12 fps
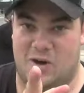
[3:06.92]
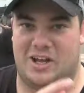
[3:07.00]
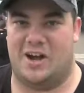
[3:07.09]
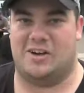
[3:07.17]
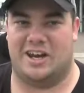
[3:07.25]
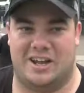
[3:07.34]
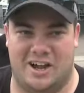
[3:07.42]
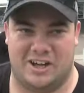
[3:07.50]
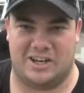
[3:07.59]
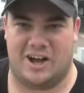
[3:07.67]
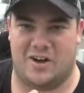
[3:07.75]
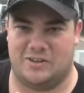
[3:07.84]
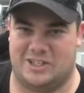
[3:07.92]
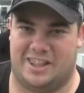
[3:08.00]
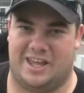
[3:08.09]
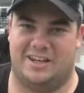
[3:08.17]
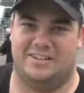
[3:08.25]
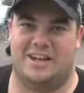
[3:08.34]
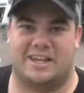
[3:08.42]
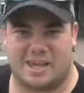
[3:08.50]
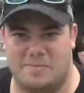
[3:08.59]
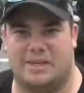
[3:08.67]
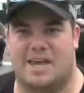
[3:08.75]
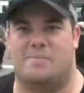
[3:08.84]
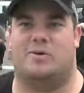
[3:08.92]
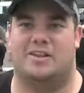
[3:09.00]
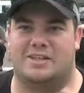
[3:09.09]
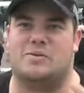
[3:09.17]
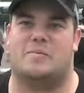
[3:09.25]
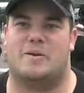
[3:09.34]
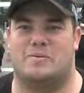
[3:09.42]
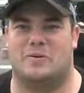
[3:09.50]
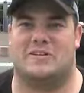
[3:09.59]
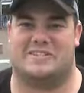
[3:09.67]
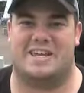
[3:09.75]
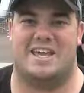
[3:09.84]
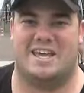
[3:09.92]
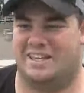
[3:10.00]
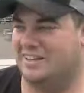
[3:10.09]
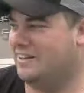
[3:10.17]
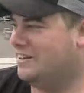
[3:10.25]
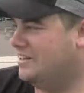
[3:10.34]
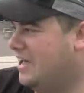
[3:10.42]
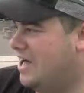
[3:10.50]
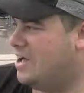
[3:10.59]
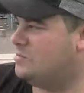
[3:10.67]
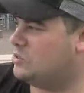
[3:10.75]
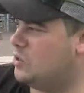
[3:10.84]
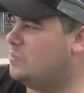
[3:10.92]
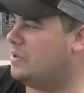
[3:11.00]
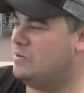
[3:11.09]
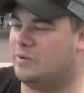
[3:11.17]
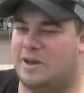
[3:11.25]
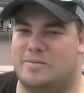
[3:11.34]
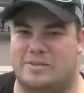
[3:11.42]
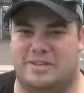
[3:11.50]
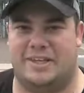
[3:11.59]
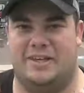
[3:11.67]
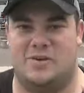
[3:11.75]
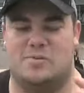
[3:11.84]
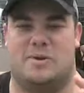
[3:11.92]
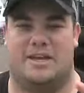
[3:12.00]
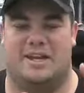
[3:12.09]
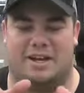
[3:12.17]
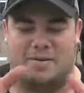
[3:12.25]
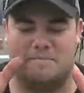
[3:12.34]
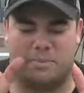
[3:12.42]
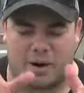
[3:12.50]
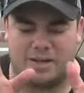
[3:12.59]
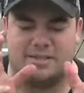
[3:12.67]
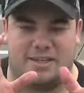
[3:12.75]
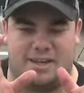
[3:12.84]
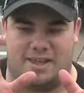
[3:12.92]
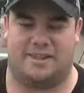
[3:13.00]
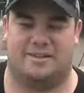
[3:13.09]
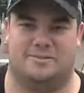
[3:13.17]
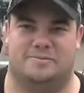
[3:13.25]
I'm going to hold you to that. No, keep the camera on. That's what people want to see. I'm sure people would love to see you and me in an embrace together.